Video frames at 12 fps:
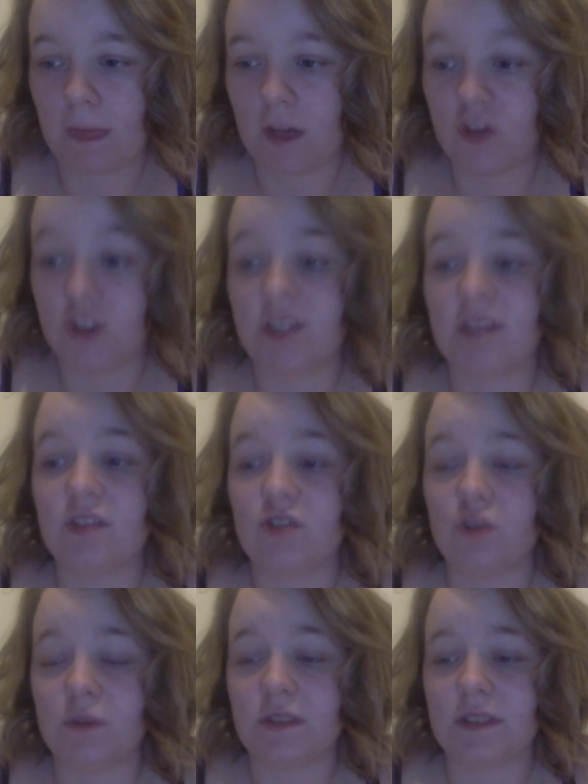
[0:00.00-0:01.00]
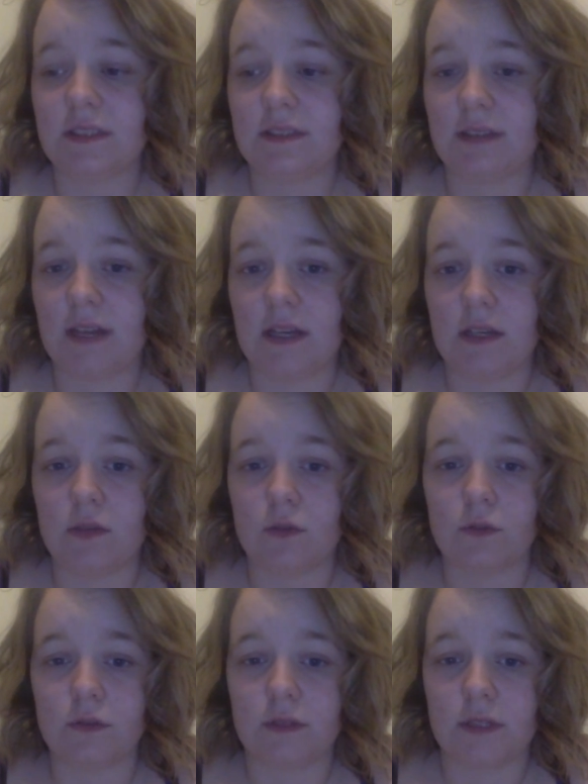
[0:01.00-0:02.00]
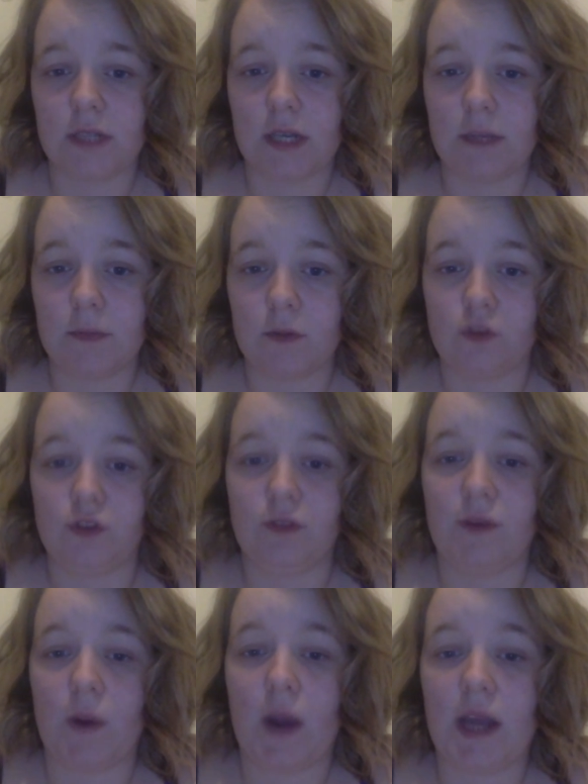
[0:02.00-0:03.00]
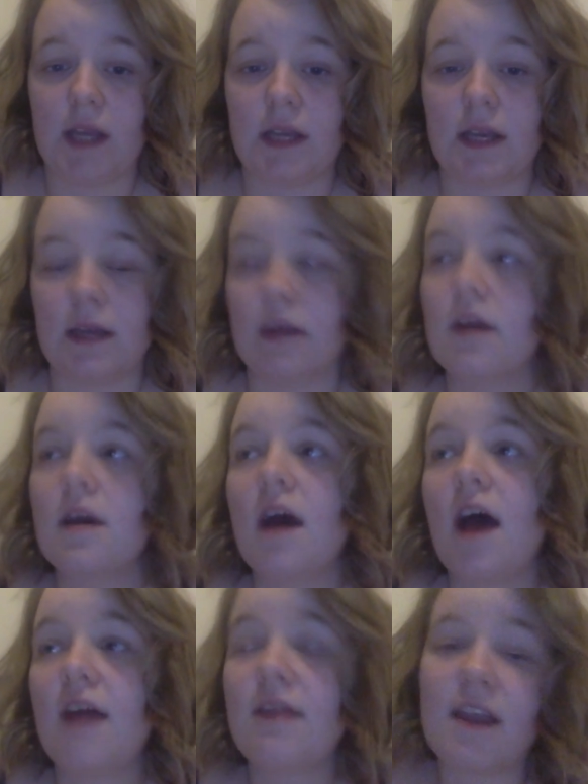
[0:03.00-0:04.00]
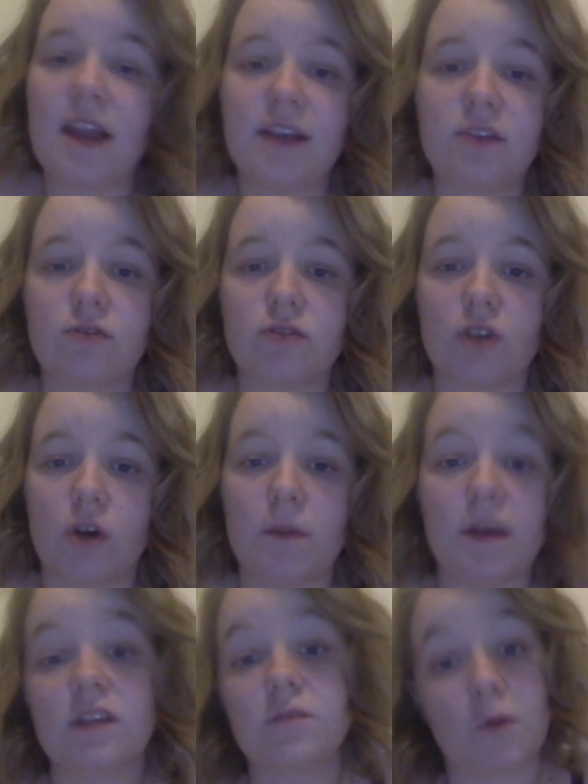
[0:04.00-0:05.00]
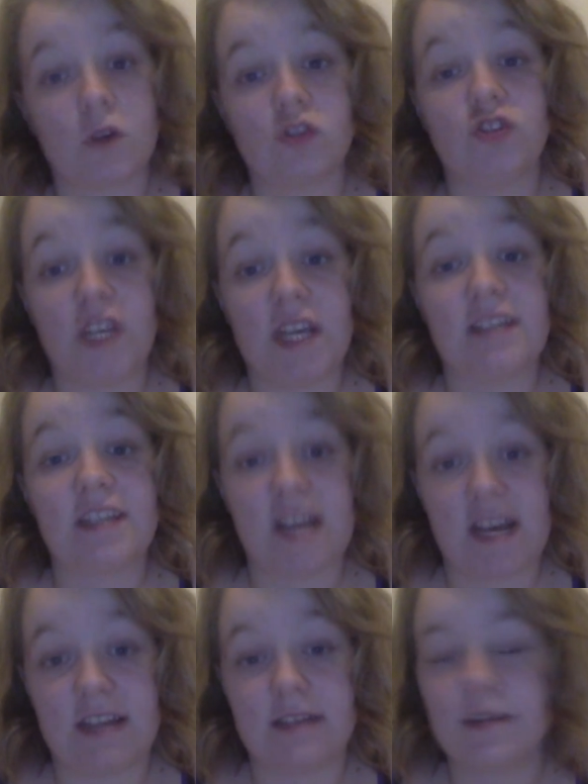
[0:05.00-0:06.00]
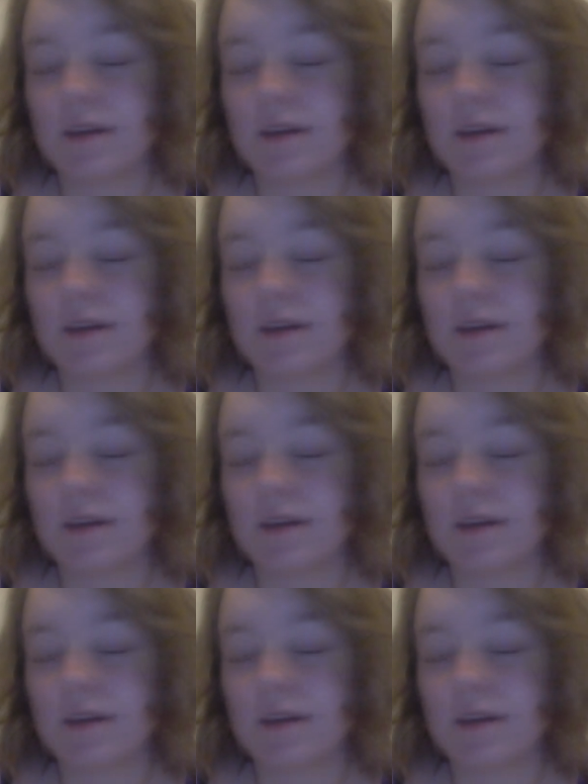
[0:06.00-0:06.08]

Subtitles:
She said that she wanted to stay indoors today because she felt achy. And then later on told me it's because she hit her head.